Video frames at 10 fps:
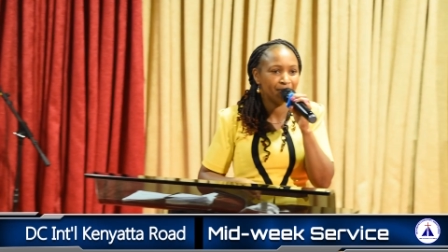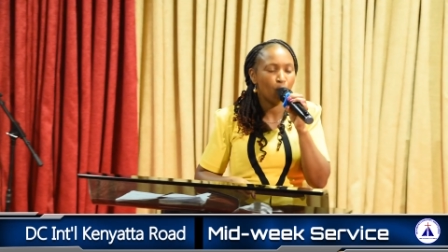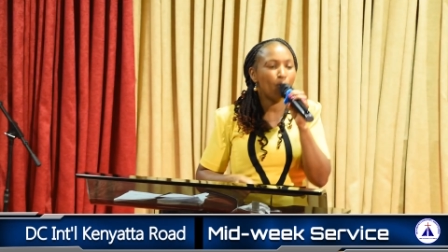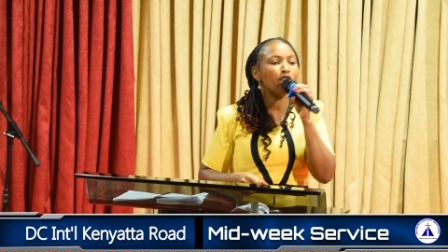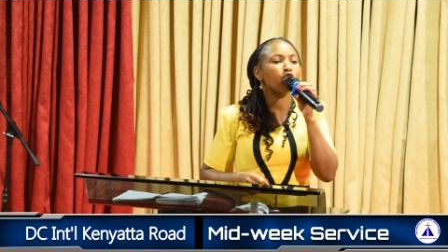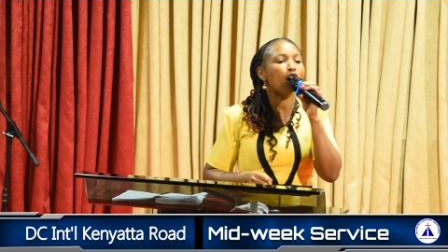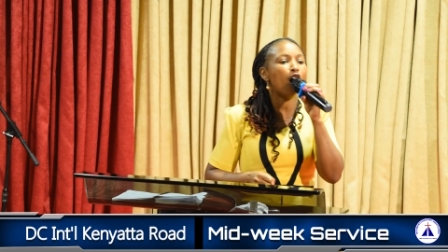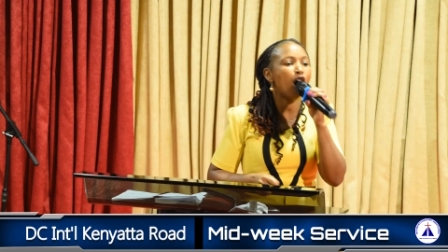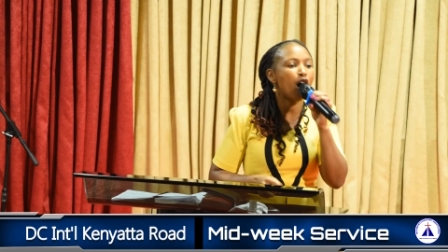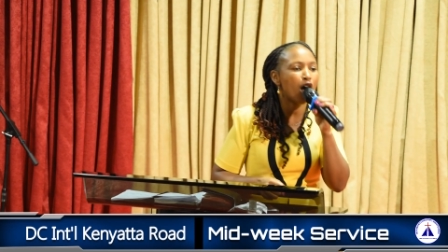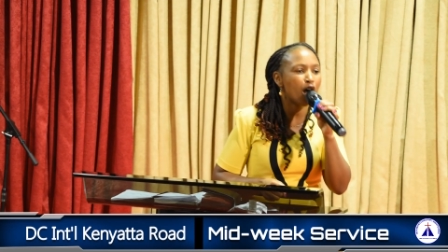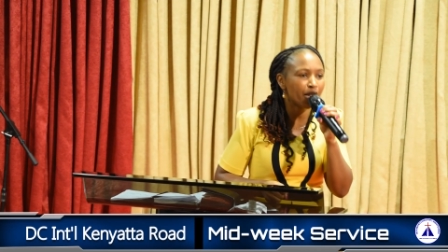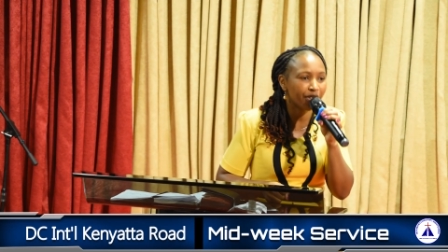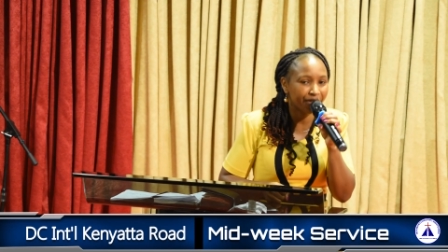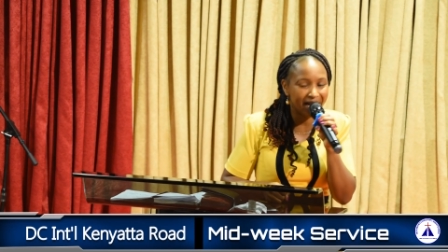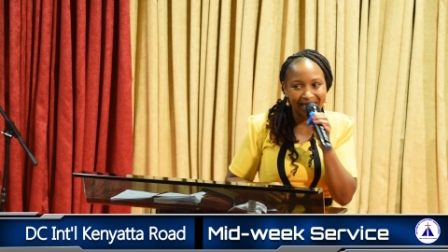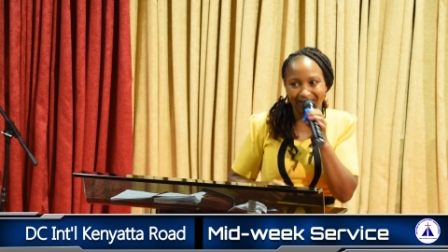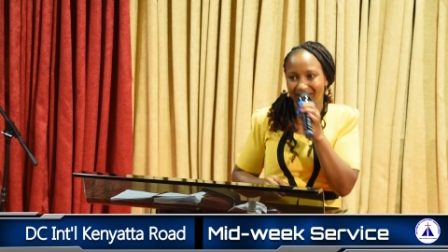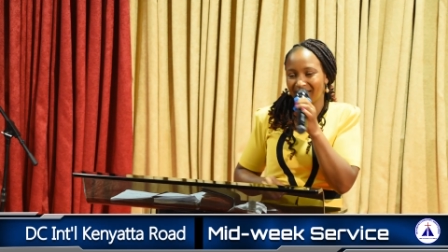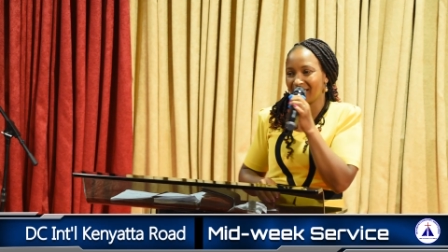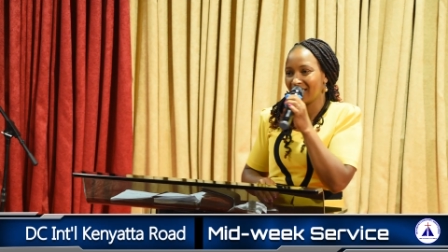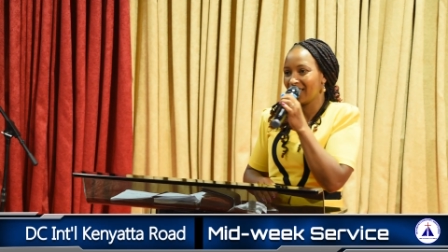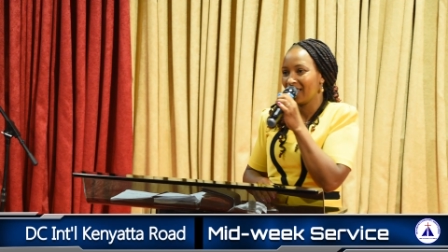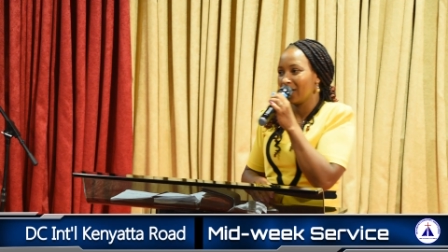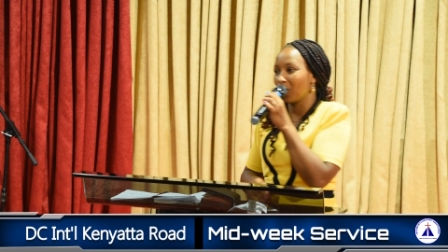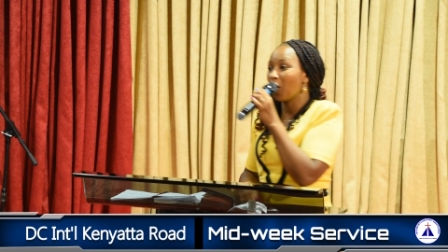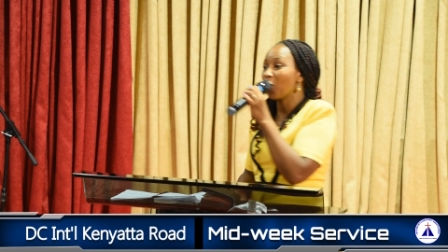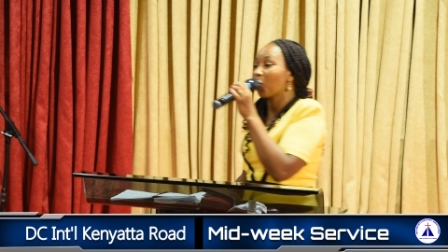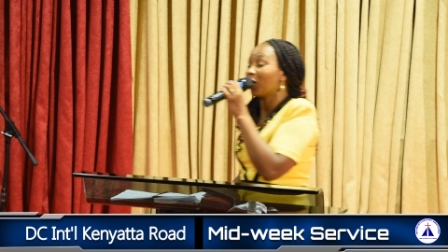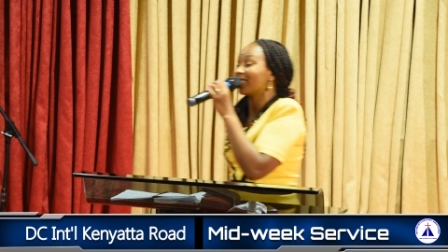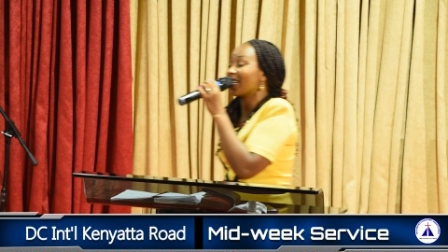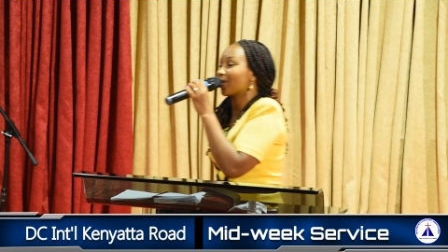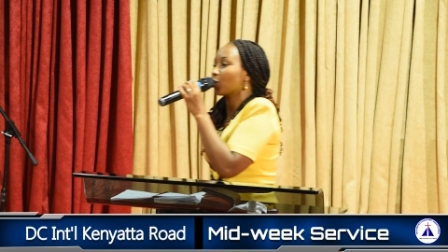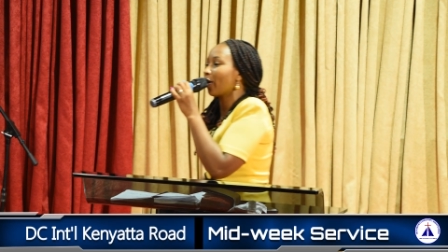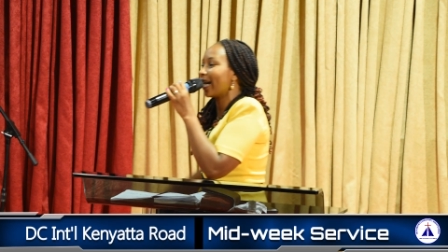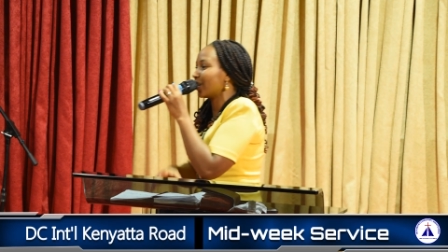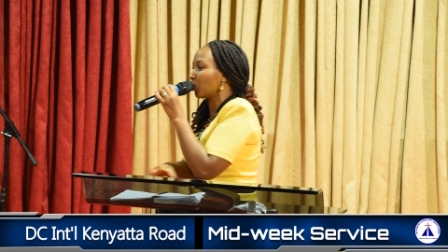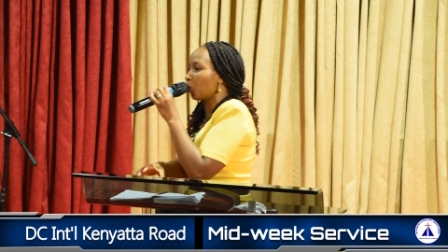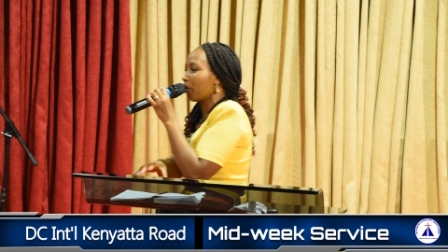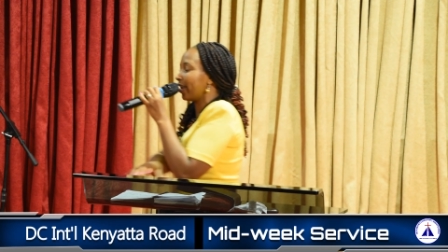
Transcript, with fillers: With all that, God wants us to let go